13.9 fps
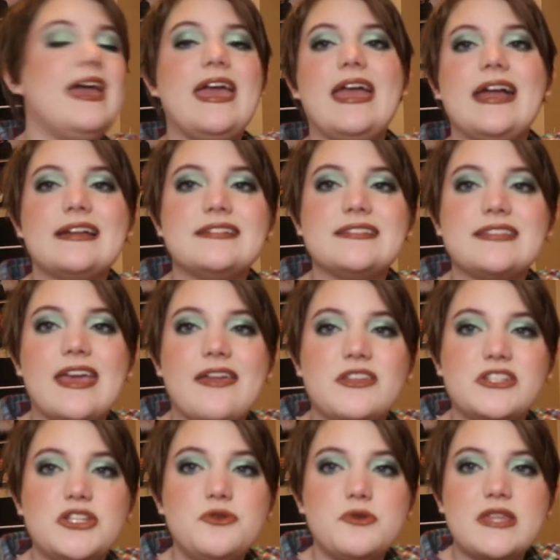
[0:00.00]
and get the
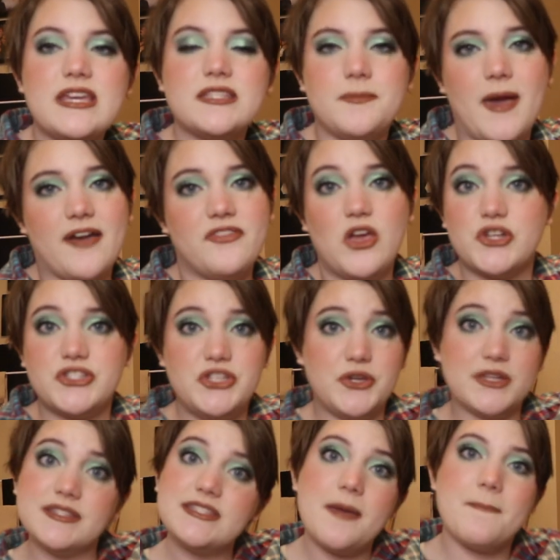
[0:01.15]
two things back there so you
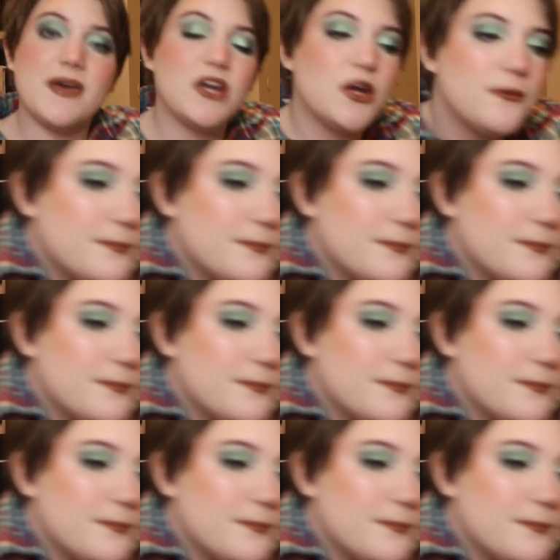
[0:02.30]
can see them better.